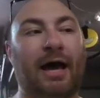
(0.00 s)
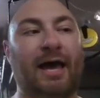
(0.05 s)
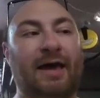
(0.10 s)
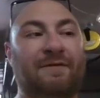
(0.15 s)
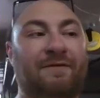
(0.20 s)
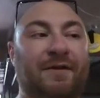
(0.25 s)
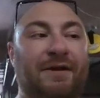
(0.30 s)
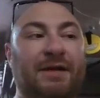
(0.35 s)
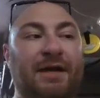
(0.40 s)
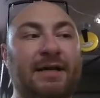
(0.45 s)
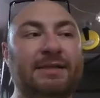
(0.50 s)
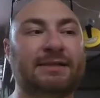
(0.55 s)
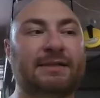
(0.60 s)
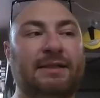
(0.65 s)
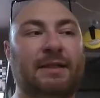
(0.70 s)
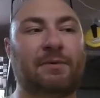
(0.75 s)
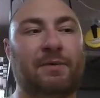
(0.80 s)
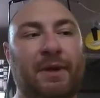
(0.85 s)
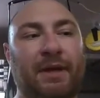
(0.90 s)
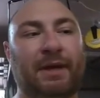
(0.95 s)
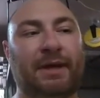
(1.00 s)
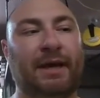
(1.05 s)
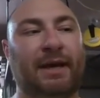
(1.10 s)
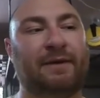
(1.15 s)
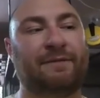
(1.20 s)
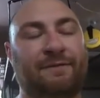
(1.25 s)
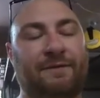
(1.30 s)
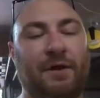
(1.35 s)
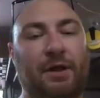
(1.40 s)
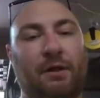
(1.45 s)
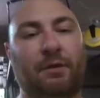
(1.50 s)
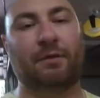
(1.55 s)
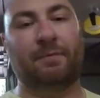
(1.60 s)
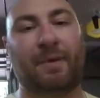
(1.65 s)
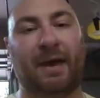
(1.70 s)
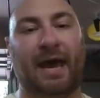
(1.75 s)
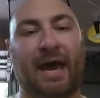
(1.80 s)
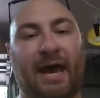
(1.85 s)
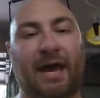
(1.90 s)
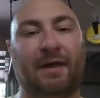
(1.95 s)
If it doesn't, then we can kind of follow the
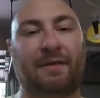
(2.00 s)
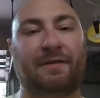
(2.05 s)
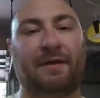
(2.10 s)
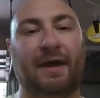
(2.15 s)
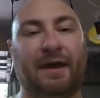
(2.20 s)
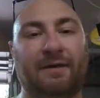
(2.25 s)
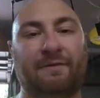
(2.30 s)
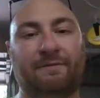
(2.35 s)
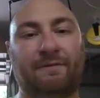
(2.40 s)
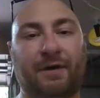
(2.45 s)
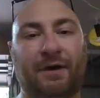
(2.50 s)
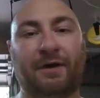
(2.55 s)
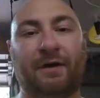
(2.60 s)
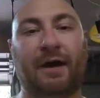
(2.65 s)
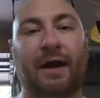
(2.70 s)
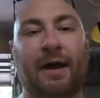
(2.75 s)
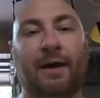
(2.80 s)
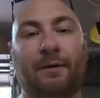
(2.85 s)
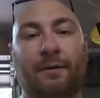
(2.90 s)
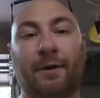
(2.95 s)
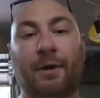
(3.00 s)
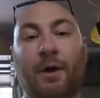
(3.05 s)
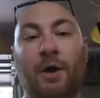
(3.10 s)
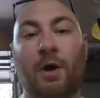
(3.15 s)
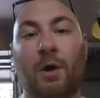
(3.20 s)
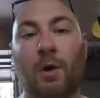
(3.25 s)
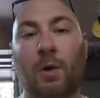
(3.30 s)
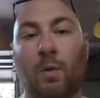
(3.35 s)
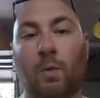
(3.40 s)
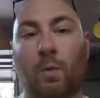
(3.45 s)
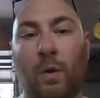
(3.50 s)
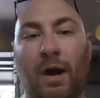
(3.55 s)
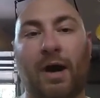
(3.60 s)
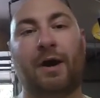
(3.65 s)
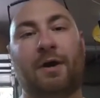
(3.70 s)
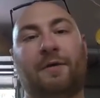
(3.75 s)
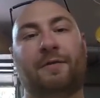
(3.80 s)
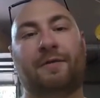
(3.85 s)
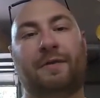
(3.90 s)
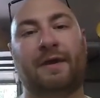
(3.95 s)
path and figure out
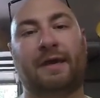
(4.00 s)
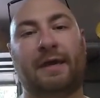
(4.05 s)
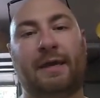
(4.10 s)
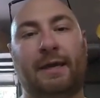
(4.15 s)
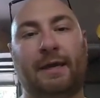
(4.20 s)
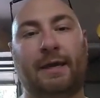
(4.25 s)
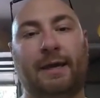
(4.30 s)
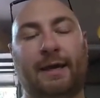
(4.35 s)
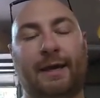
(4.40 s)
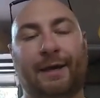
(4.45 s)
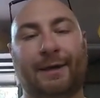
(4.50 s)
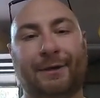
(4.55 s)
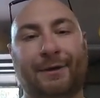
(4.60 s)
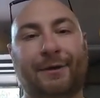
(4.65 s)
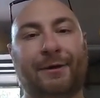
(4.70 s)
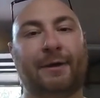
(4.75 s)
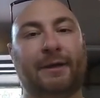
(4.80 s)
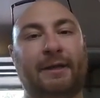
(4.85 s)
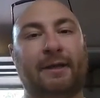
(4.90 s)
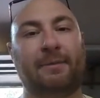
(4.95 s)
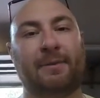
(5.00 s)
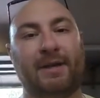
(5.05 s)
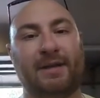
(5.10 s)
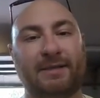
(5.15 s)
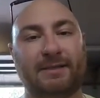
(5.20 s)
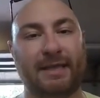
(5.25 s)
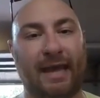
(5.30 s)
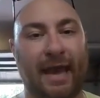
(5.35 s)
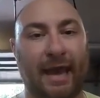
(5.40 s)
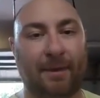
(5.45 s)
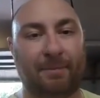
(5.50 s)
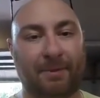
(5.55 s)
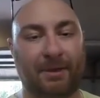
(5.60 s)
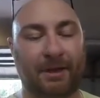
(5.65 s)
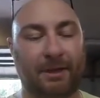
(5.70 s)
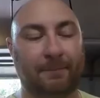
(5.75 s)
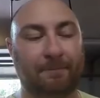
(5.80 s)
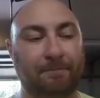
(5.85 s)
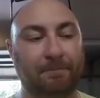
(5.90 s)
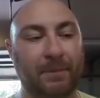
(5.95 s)
where the current limit is
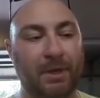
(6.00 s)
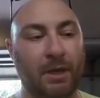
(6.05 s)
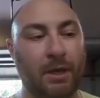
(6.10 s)
happening.